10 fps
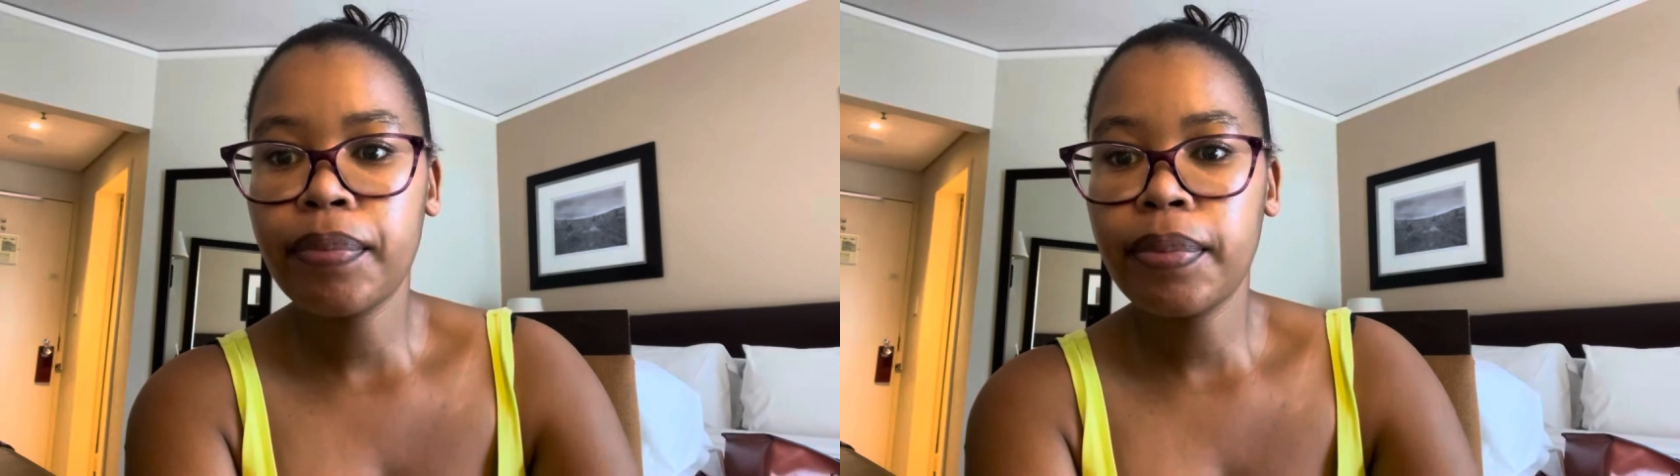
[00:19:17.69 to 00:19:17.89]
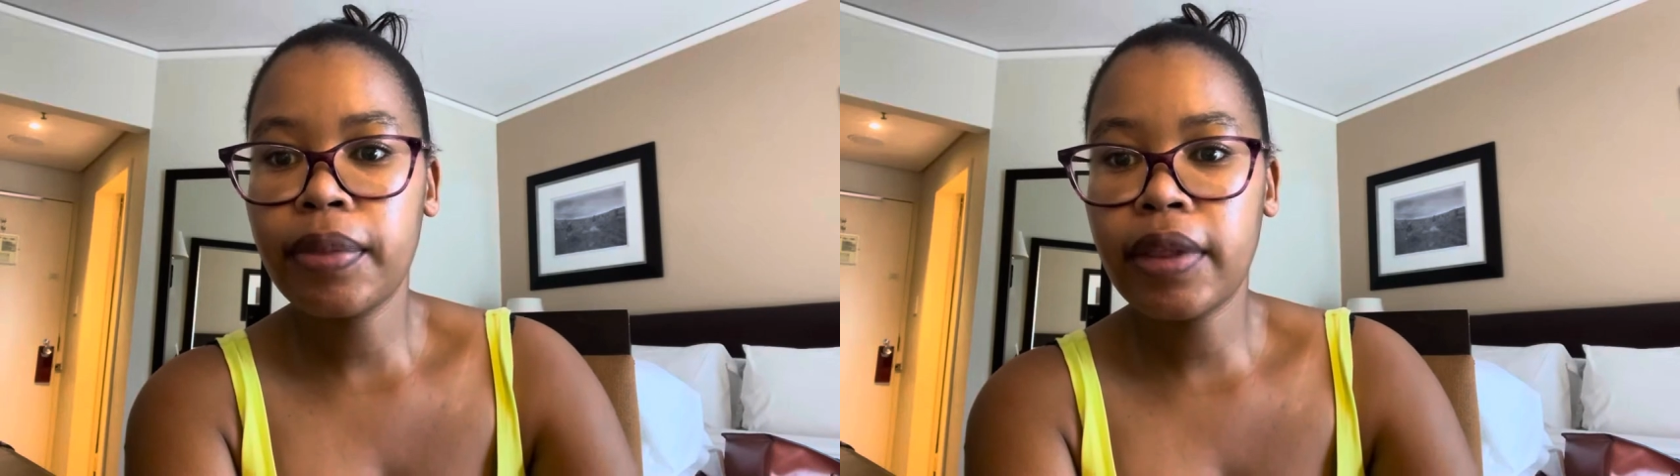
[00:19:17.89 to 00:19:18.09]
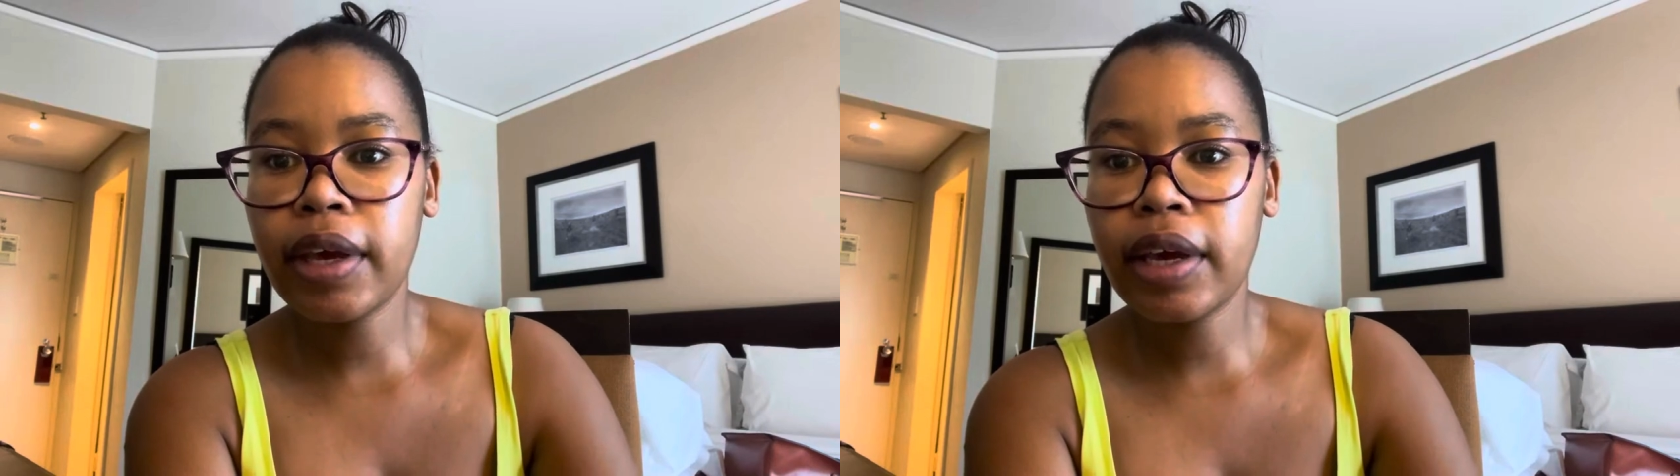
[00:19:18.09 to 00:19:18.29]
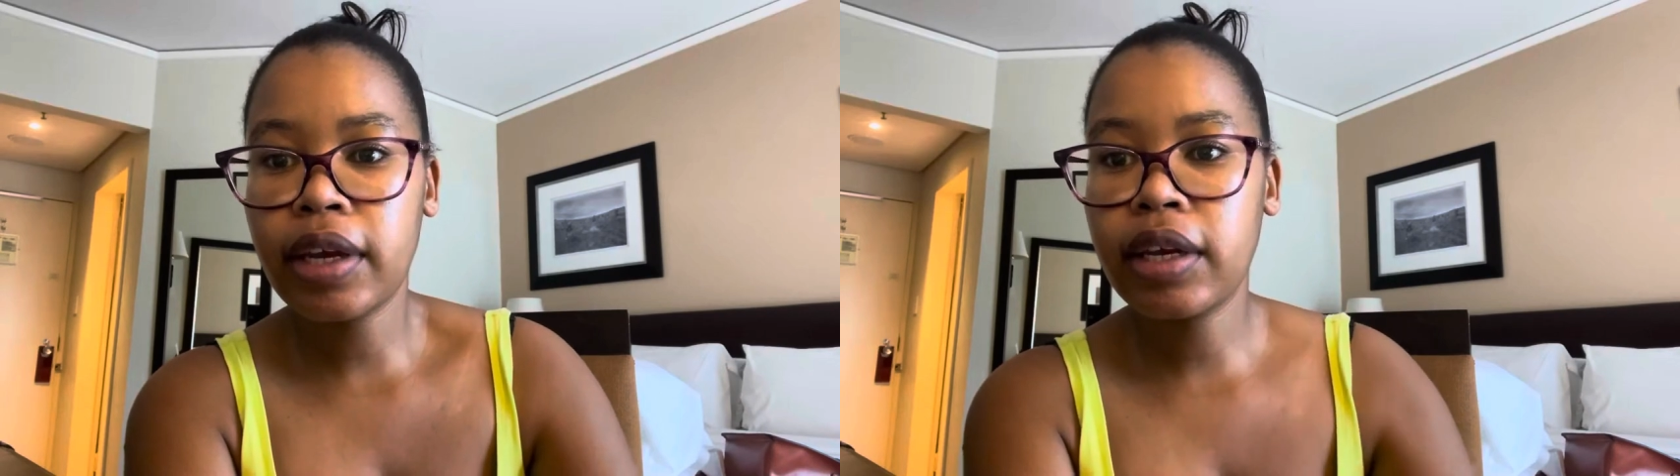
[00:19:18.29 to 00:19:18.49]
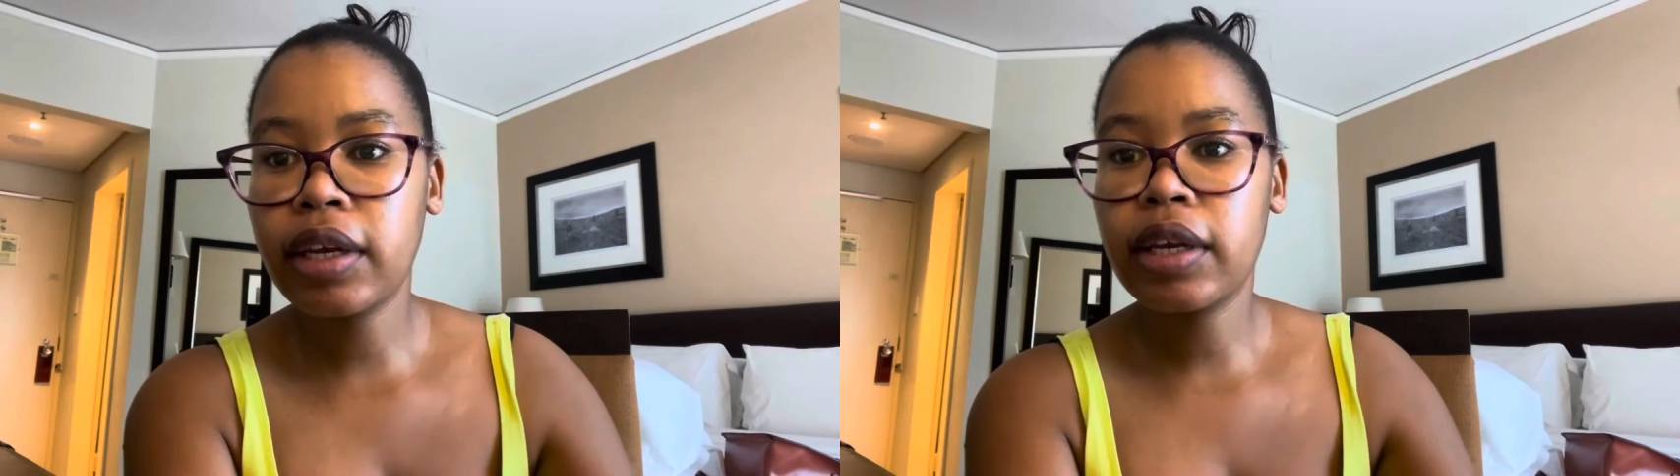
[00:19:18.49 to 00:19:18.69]

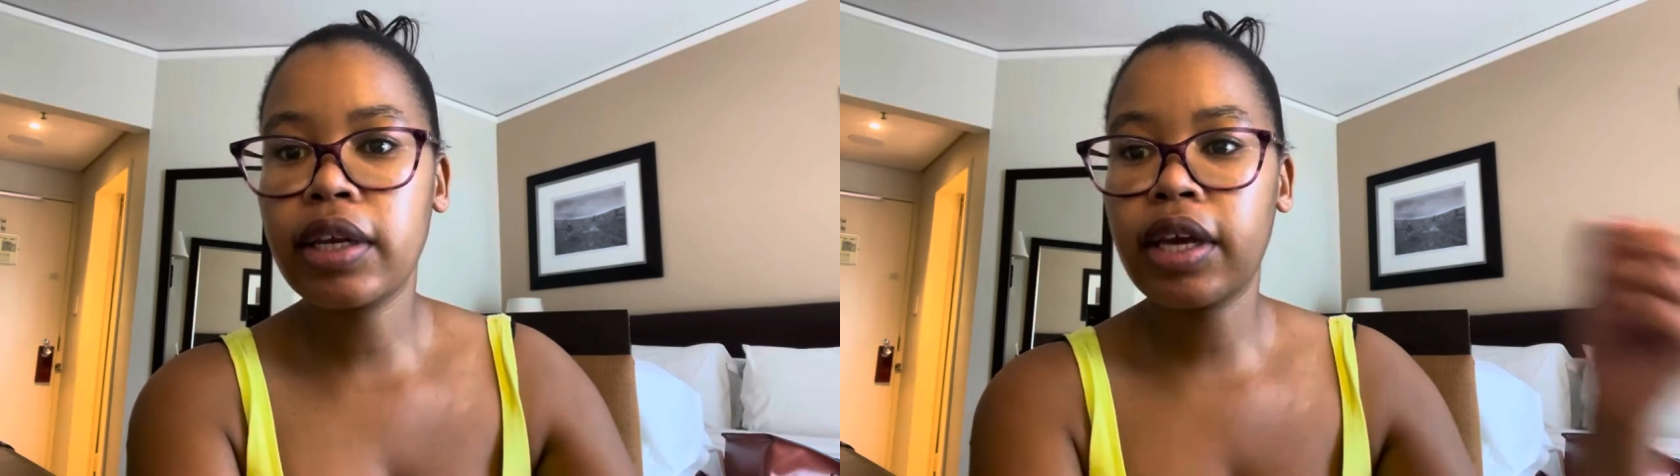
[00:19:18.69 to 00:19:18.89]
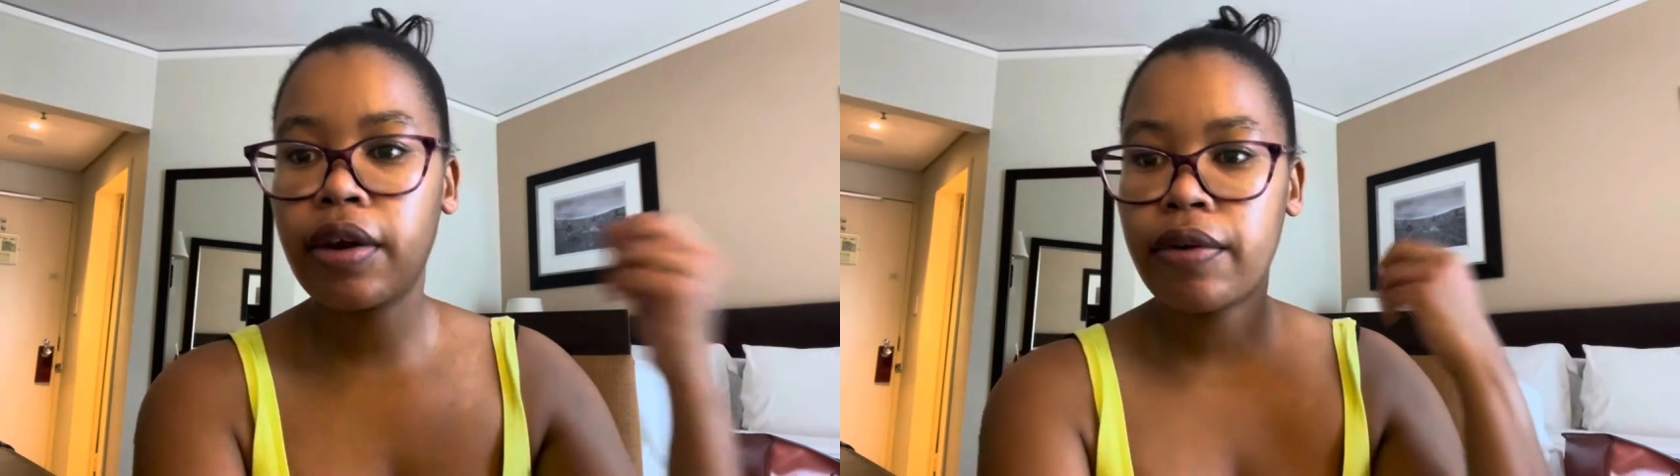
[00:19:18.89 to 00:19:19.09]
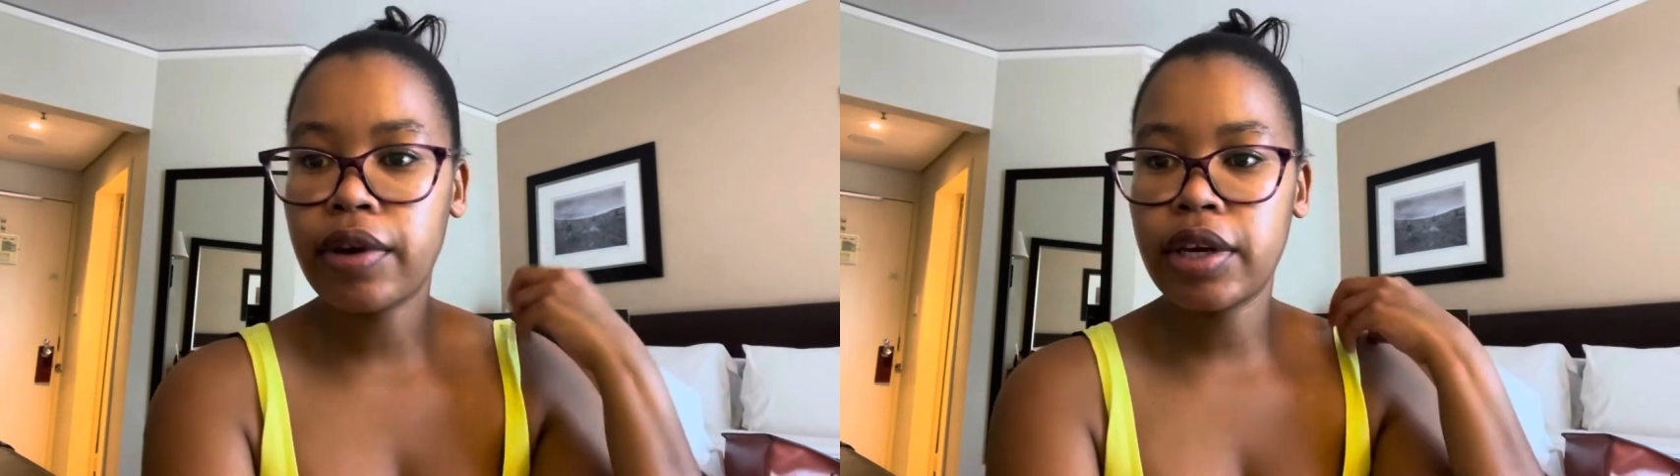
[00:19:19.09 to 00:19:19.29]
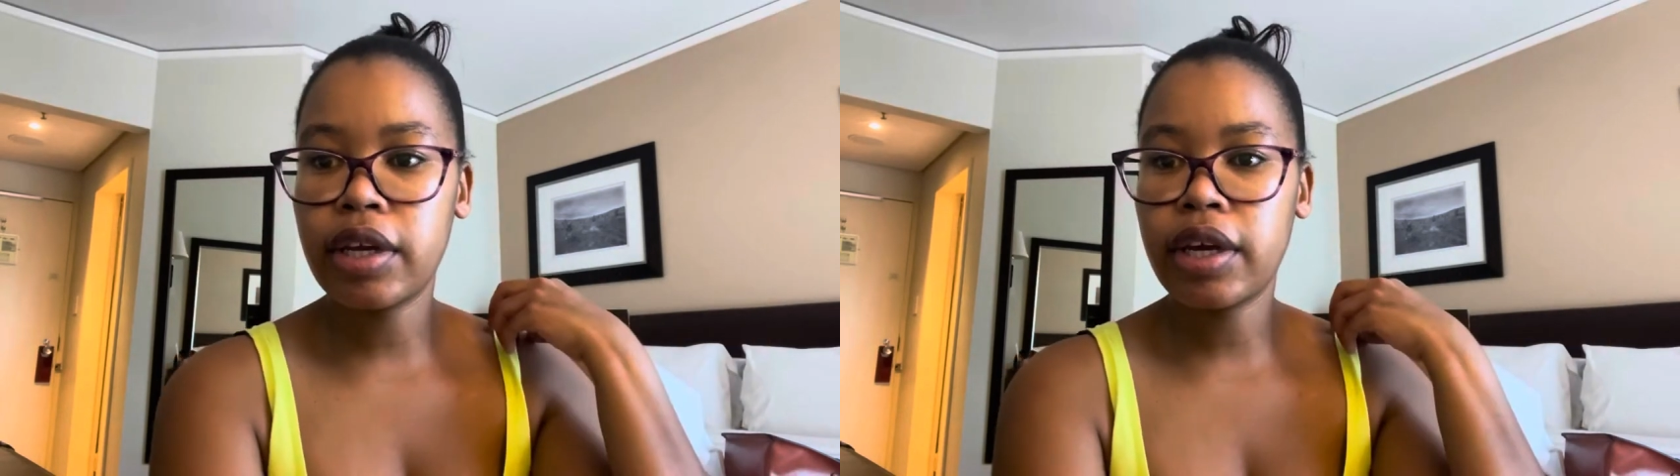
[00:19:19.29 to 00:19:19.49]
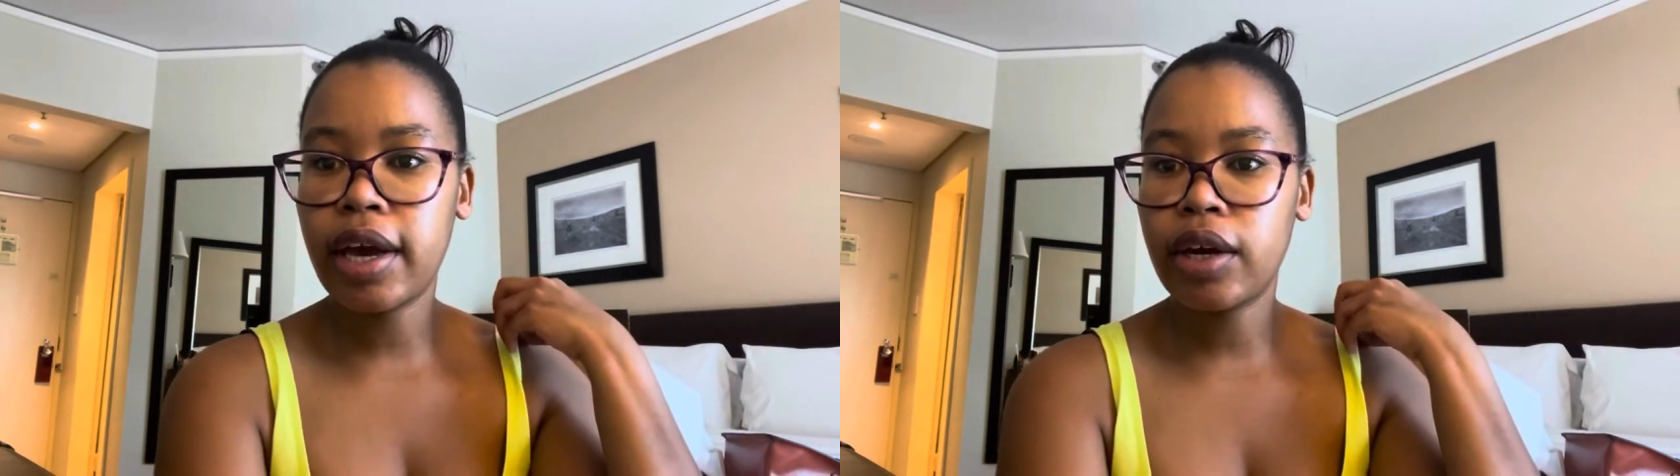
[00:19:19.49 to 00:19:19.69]
then get
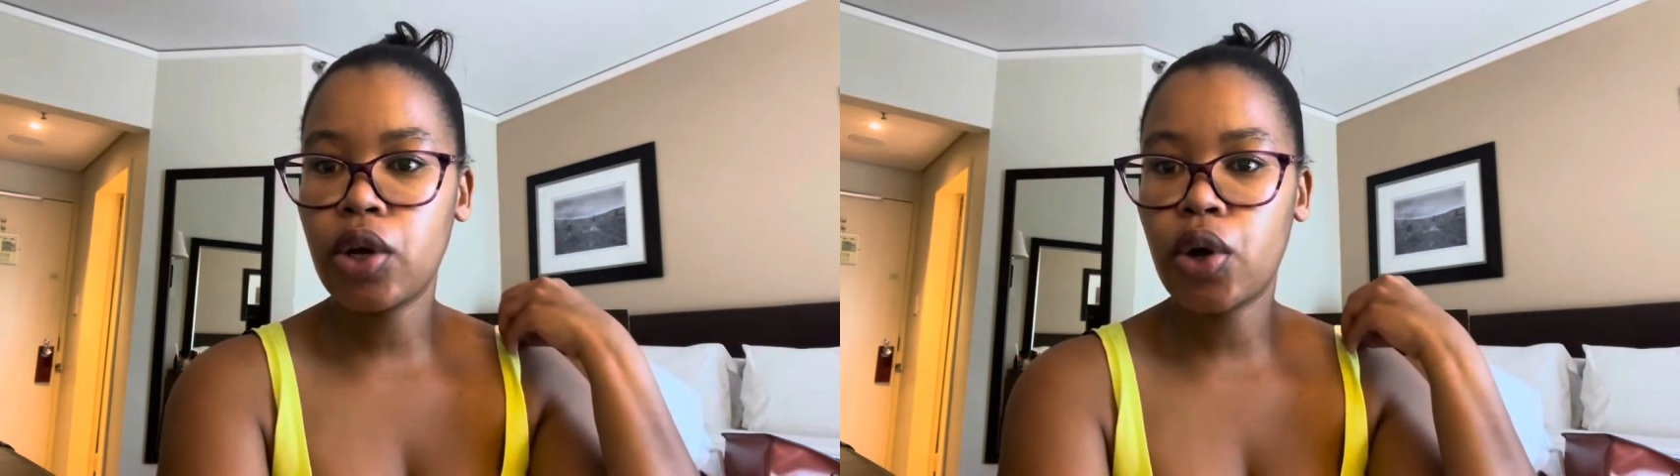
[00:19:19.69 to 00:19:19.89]
ready and